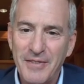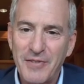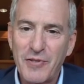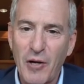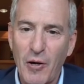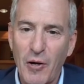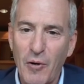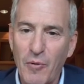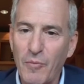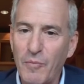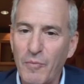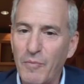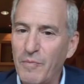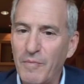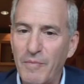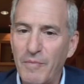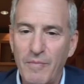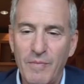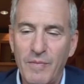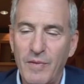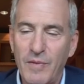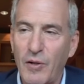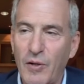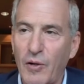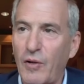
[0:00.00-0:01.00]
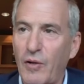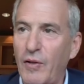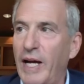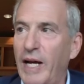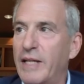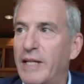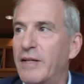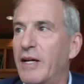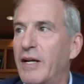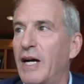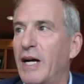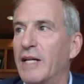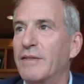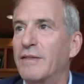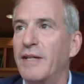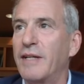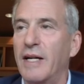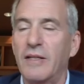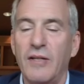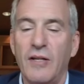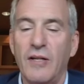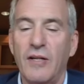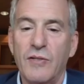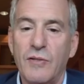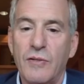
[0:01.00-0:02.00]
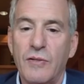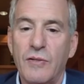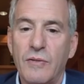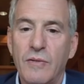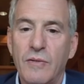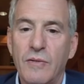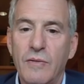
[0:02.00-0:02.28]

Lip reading: So they're glad to contact us.